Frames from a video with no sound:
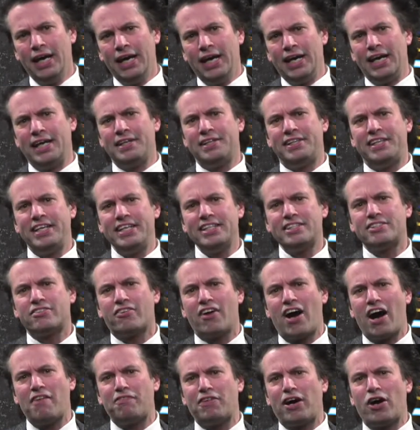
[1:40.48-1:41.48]
In this
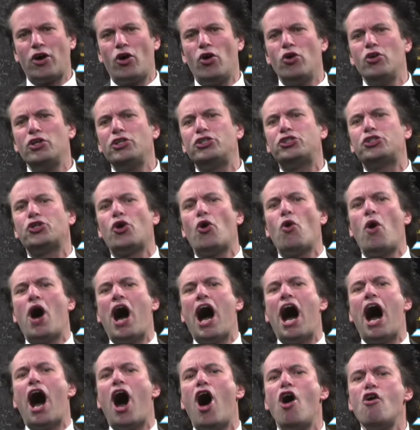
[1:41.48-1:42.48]
graph, I only show
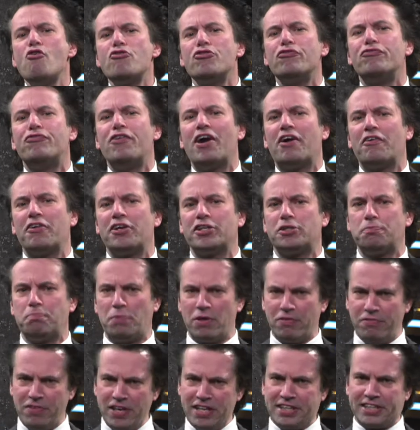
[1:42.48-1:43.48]
how the various
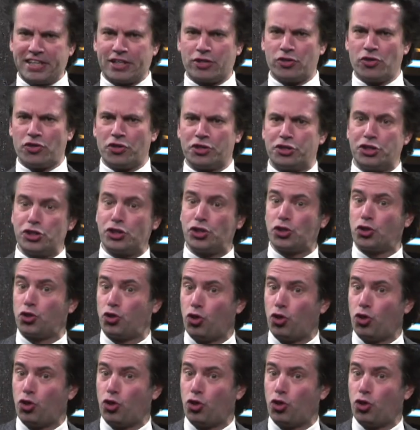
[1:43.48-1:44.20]
PV technologies